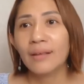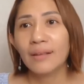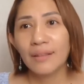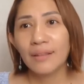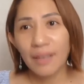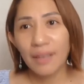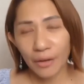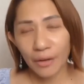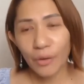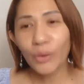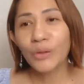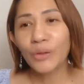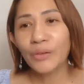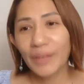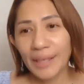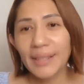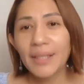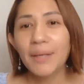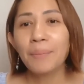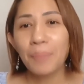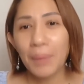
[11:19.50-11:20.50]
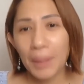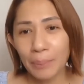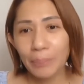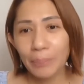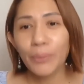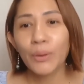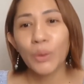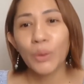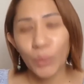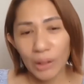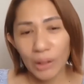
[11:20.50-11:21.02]
there are already
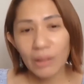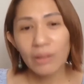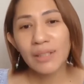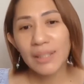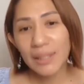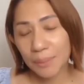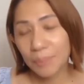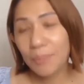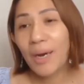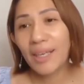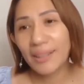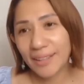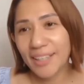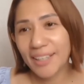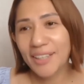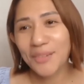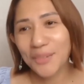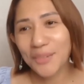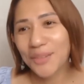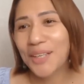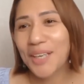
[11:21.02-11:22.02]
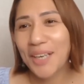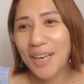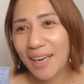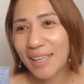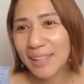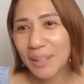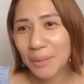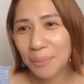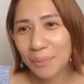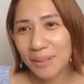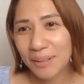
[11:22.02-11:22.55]
people who are responding to the
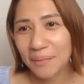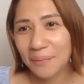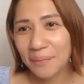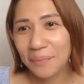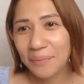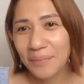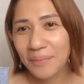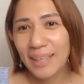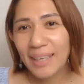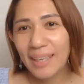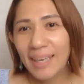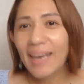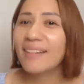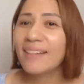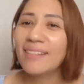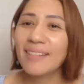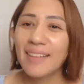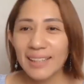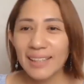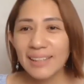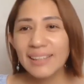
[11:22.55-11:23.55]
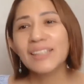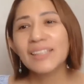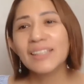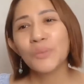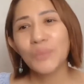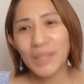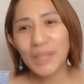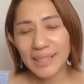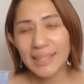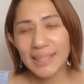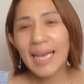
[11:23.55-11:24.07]
gospel. And this is
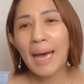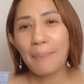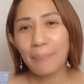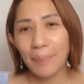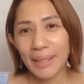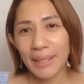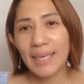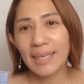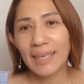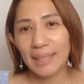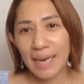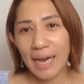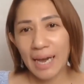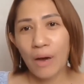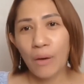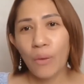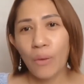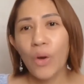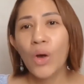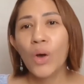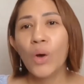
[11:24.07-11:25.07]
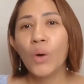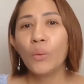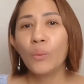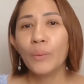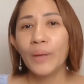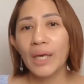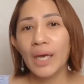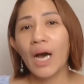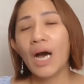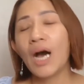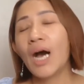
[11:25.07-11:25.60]
what's happening now.
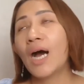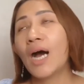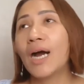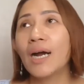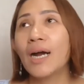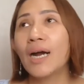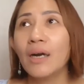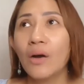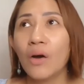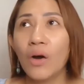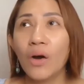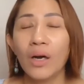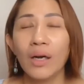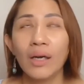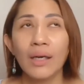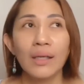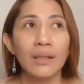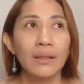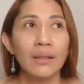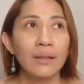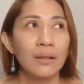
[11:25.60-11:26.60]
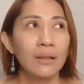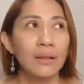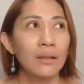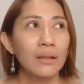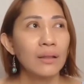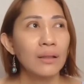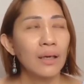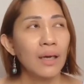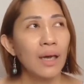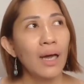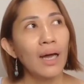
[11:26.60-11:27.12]
We are on
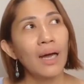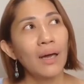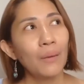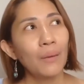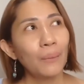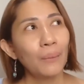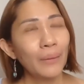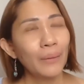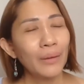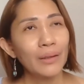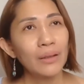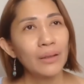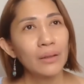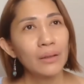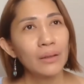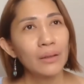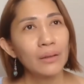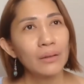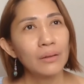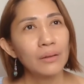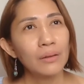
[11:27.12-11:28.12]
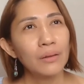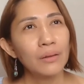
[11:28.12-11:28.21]
our